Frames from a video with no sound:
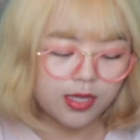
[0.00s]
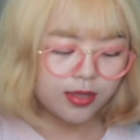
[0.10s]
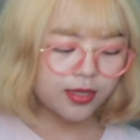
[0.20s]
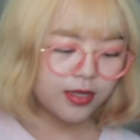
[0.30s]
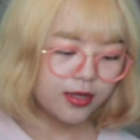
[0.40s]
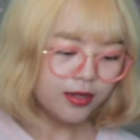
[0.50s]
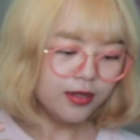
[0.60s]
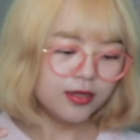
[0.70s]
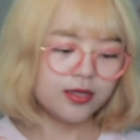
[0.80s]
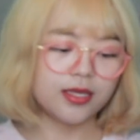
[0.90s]
And
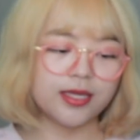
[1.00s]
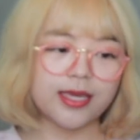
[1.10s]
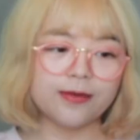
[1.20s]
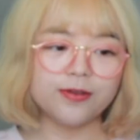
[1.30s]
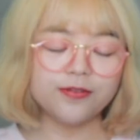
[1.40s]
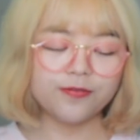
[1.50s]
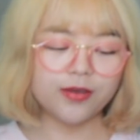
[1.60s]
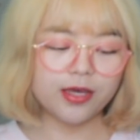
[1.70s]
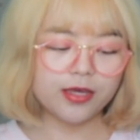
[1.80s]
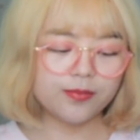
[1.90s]
then it came with
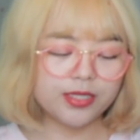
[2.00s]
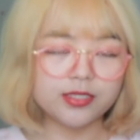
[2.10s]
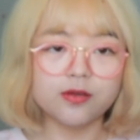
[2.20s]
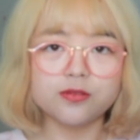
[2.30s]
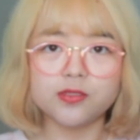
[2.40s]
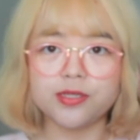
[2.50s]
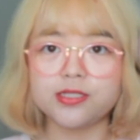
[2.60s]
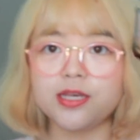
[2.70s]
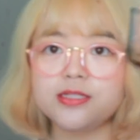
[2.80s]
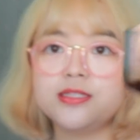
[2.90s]
its own soy
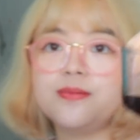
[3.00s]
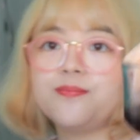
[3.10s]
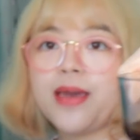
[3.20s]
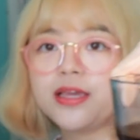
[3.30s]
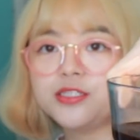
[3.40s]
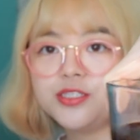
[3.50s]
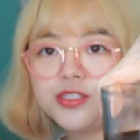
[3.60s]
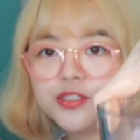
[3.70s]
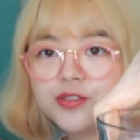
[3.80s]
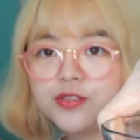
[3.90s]
sauce in the packaging
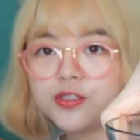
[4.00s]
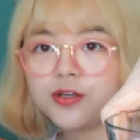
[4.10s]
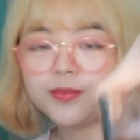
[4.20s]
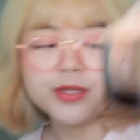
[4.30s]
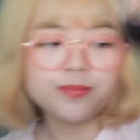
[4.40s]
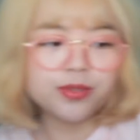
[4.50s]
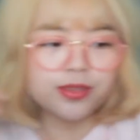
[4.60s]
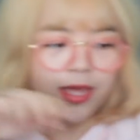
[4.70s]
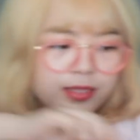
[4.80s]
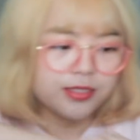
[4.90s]
too, so I'm gonna
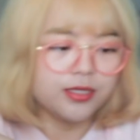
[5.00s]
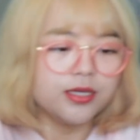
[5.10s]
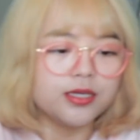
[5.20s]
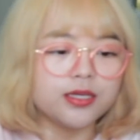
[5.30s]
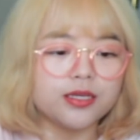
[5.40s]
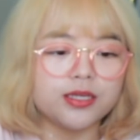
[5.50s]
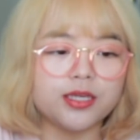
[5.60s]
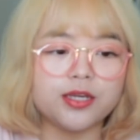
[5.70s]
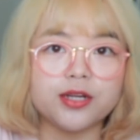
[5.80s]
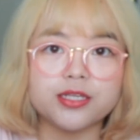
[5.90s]
put that
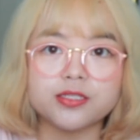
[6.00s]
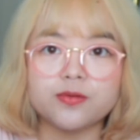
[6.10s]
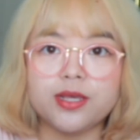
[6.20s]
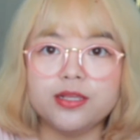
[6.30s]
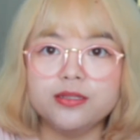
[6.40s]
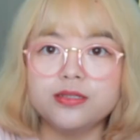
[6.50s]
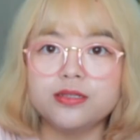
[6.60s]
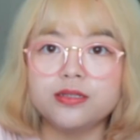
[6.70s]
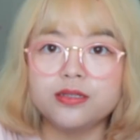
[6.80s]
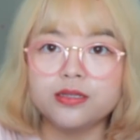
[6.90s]
here as well.
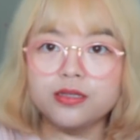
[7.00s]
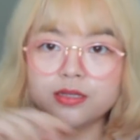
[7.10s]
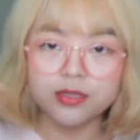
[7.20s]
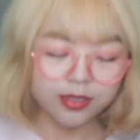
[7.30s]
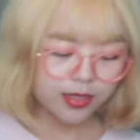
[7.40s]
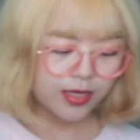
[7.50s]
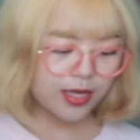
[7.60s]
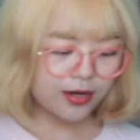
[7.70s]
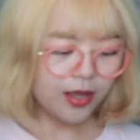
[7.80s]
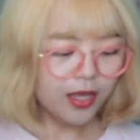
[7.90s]

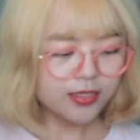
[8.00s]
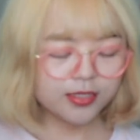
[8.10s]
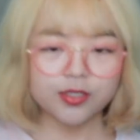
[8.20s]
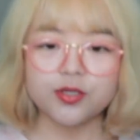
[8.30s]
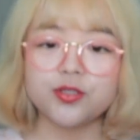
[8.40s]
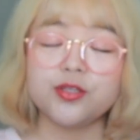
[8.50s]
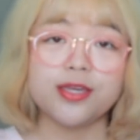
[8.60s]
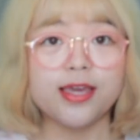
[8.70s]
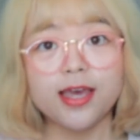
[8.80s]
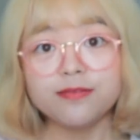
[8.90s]
And also, you
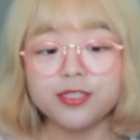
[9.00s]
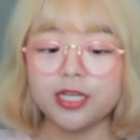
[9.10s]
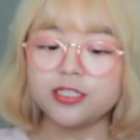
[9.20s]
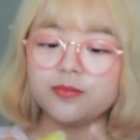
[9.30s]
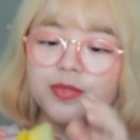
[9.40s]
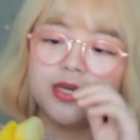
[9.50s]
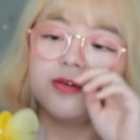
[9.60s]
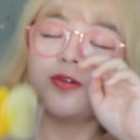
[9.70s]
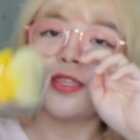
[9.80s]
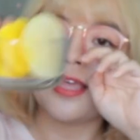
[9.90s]
can't have
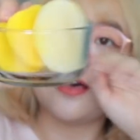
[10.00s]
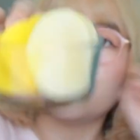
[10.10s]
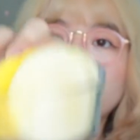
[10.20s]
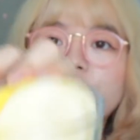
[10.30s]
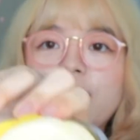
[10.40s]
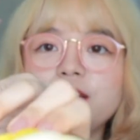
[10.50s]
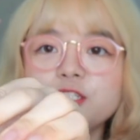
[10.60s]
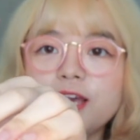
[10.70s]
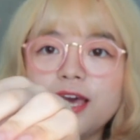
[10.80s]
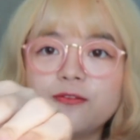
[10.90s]
jjajangmyeon without
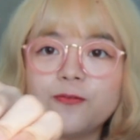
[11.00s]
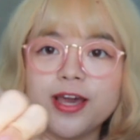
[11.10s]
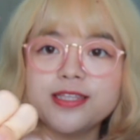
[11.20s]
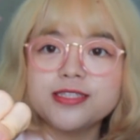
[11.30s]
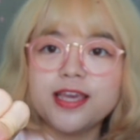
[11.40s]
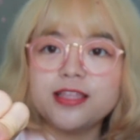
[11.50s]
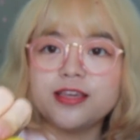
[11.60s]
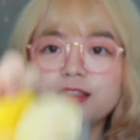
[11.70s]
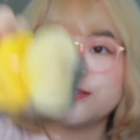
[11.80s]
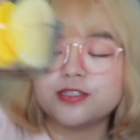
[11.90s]
radish. I have white and
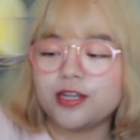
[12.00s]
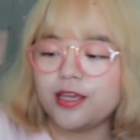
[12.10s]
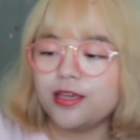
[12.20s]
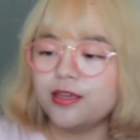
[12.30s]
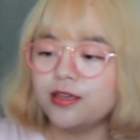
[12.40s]
yellow today.